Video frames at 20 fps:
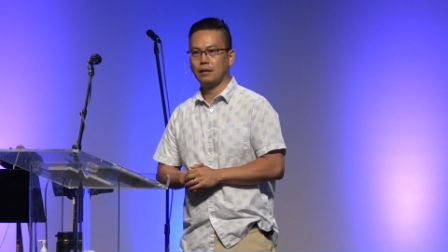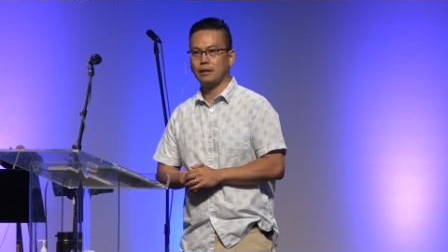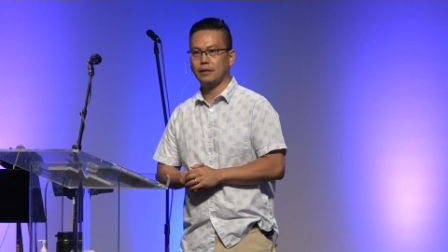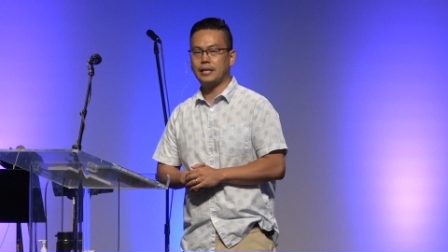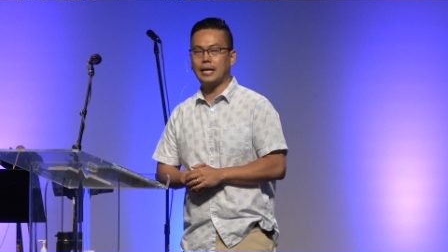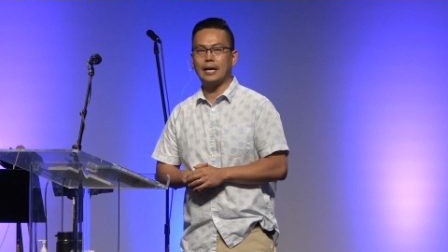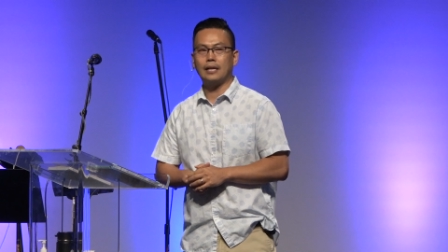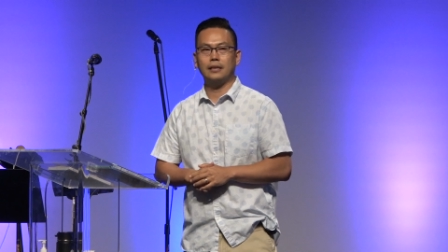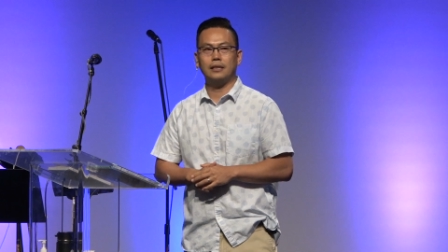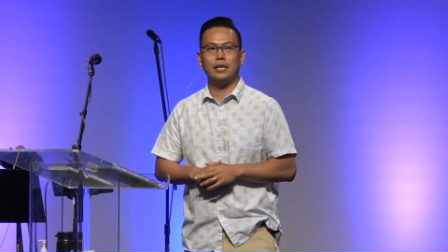
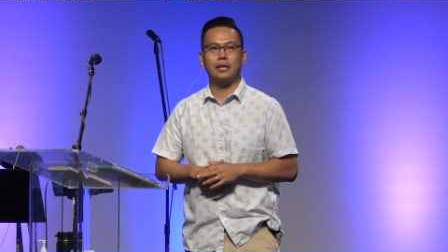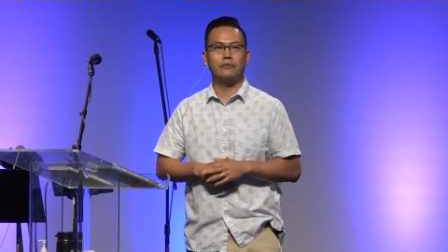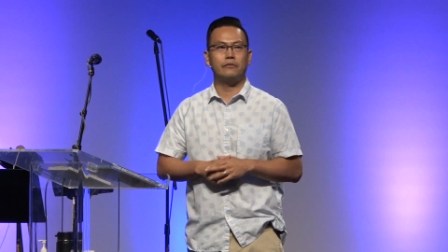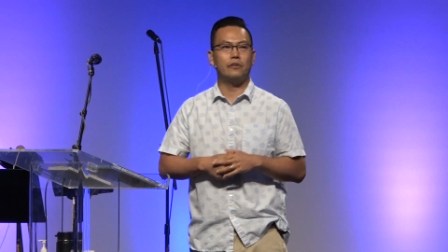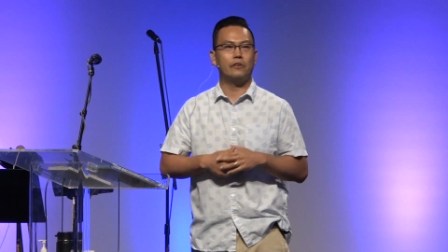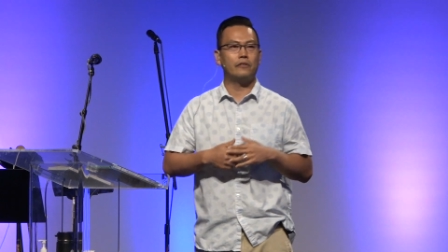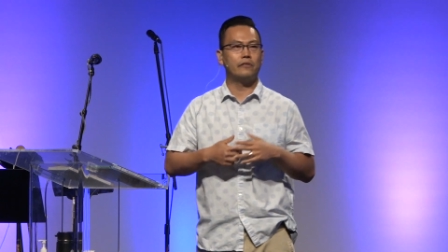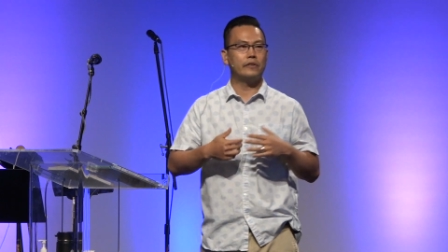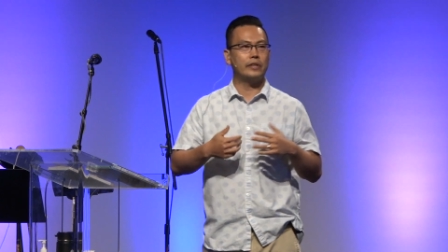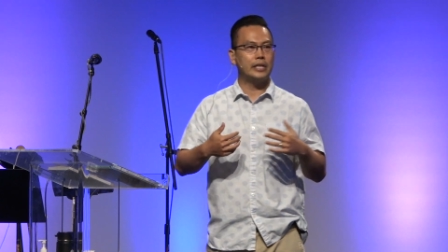That
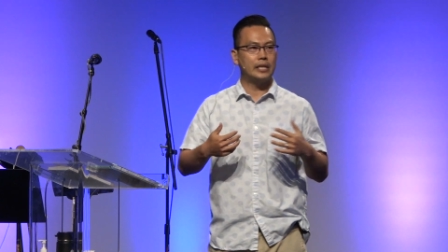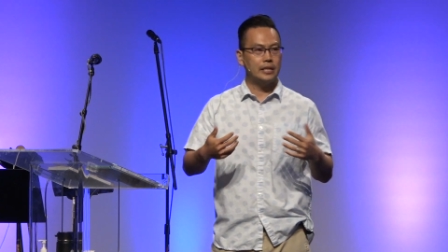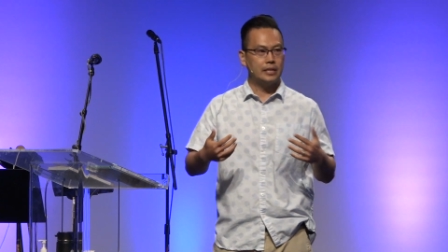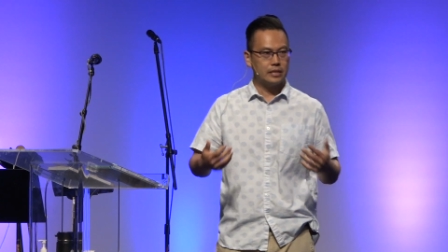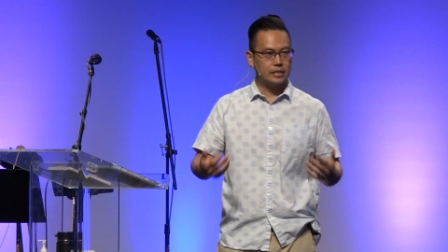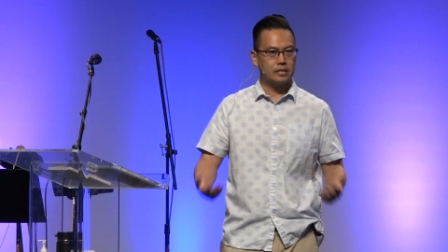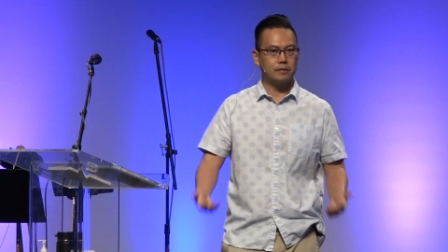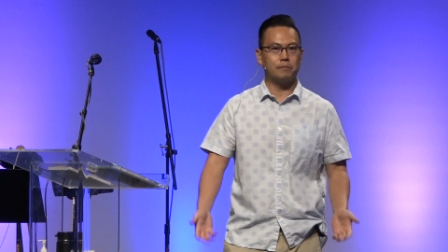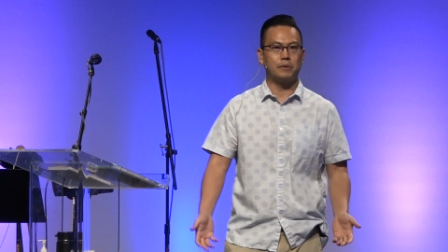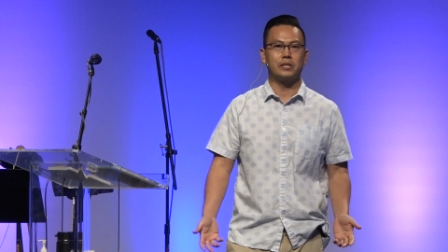level of
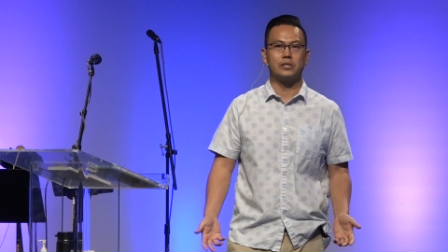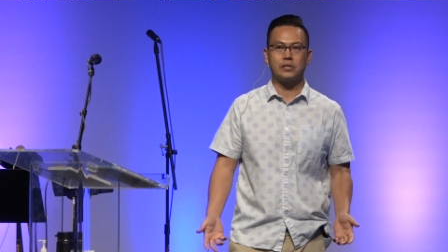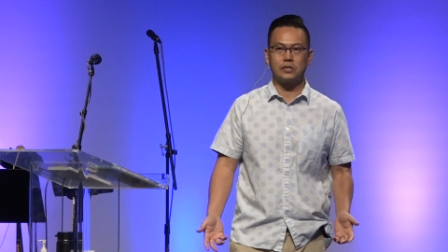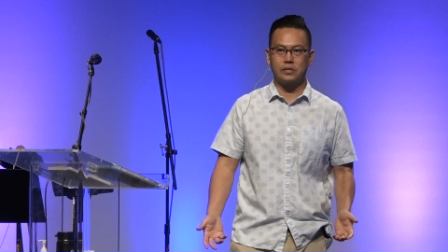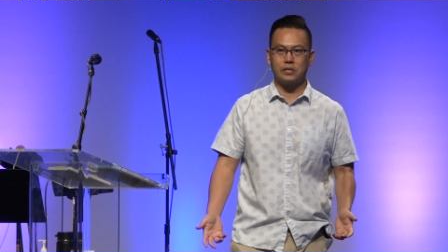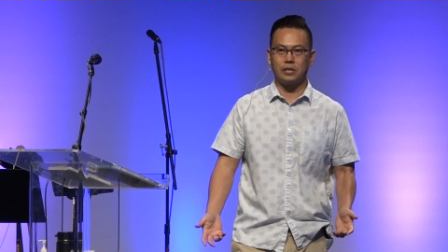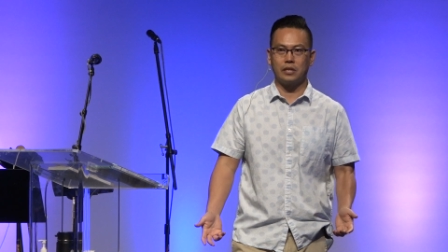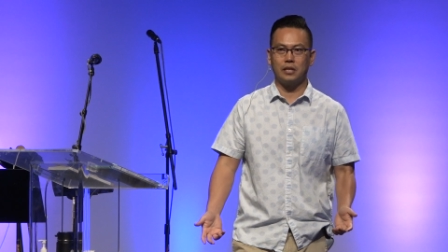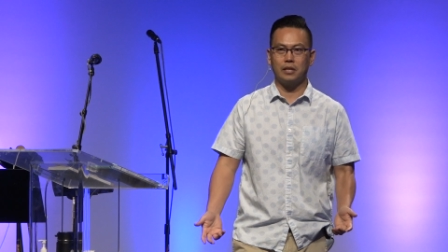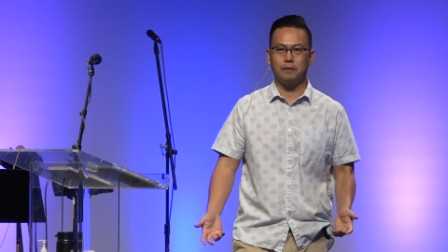
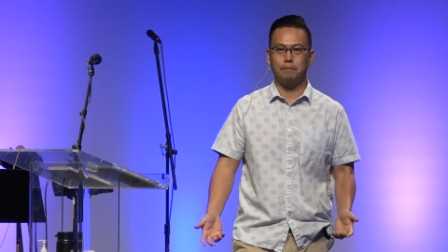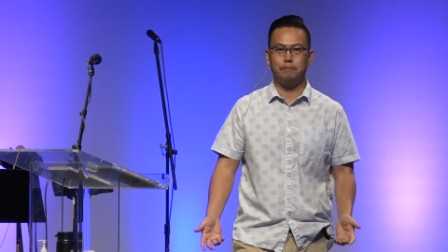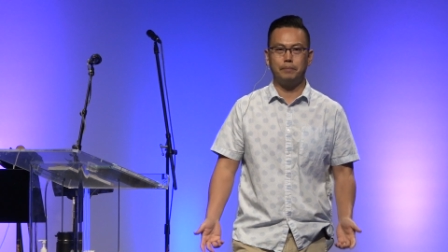intimacy,